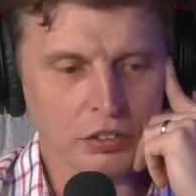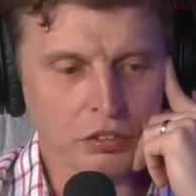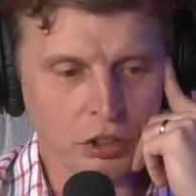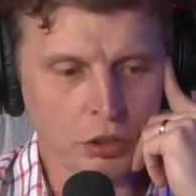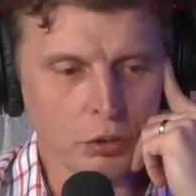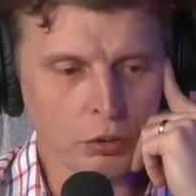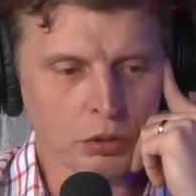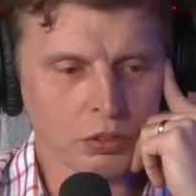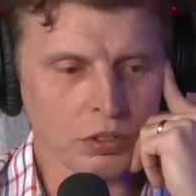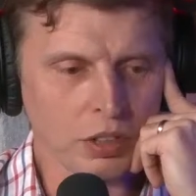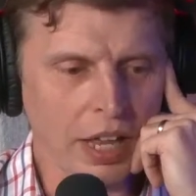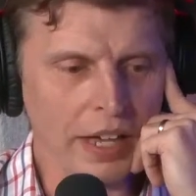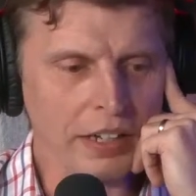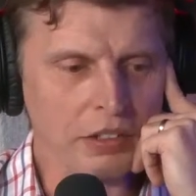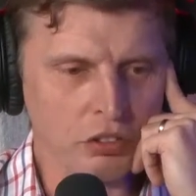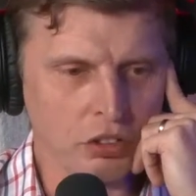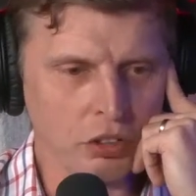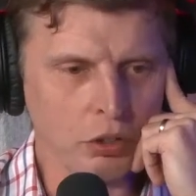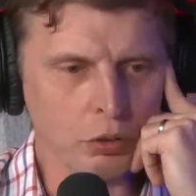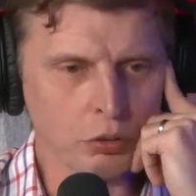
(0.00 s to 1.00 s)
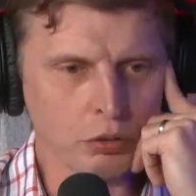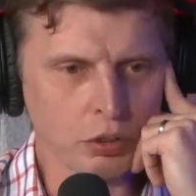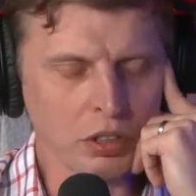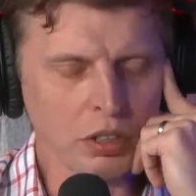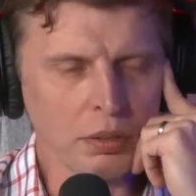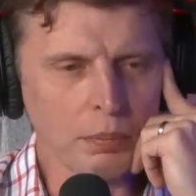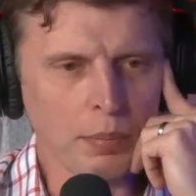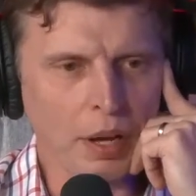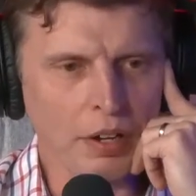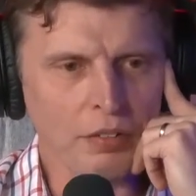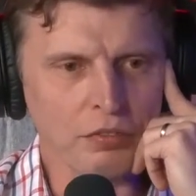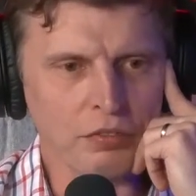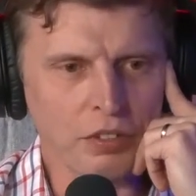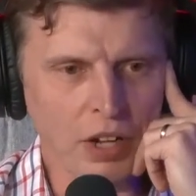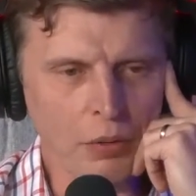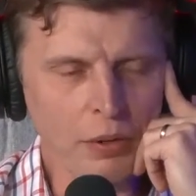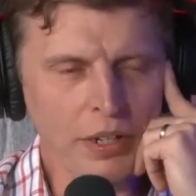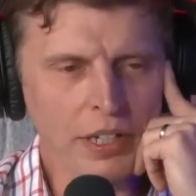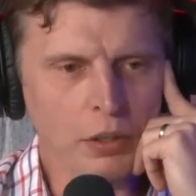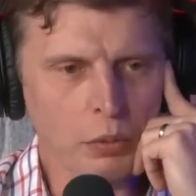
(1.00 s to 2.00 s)
children like children, but
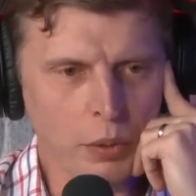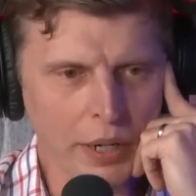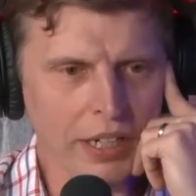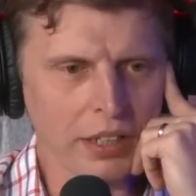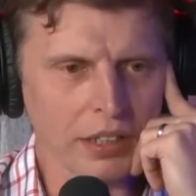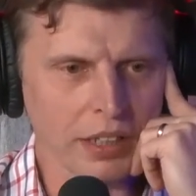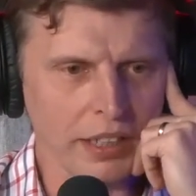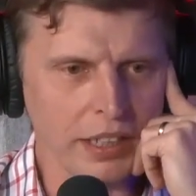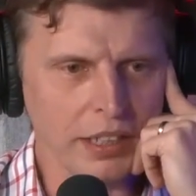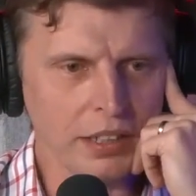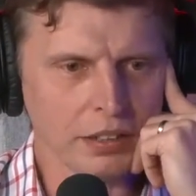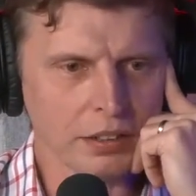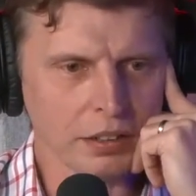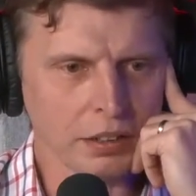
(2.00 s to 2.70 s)
very quickly,